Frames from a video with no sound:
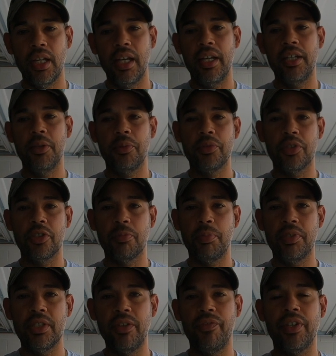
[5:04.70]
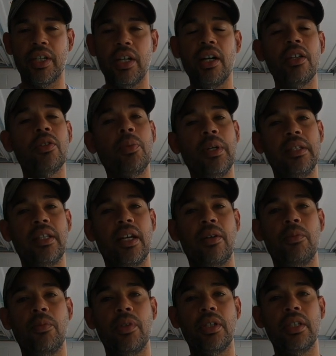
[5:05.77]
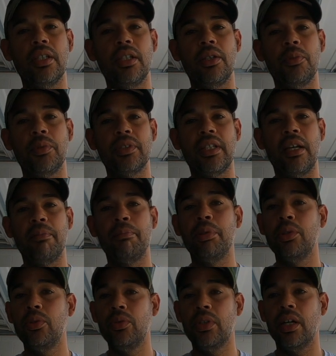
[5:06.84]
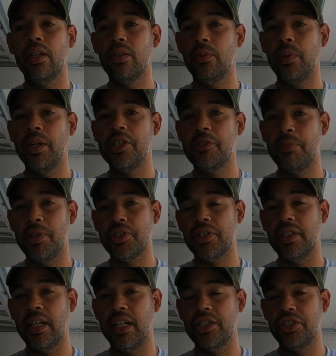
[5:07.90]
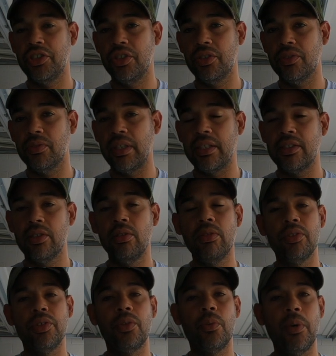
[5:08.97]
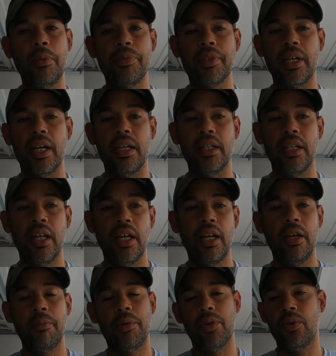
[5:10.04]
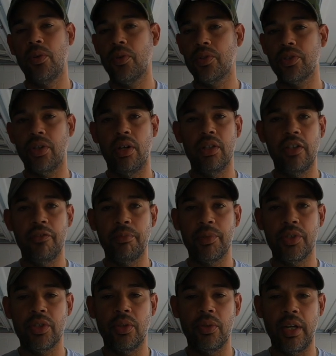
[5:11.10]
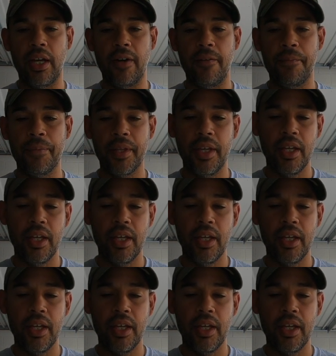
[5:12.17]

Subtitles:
And there was a specific colorway that I wanted. It was that blue colorway Specialized Chisel that's still on their website. But, of course, all of them are sold out.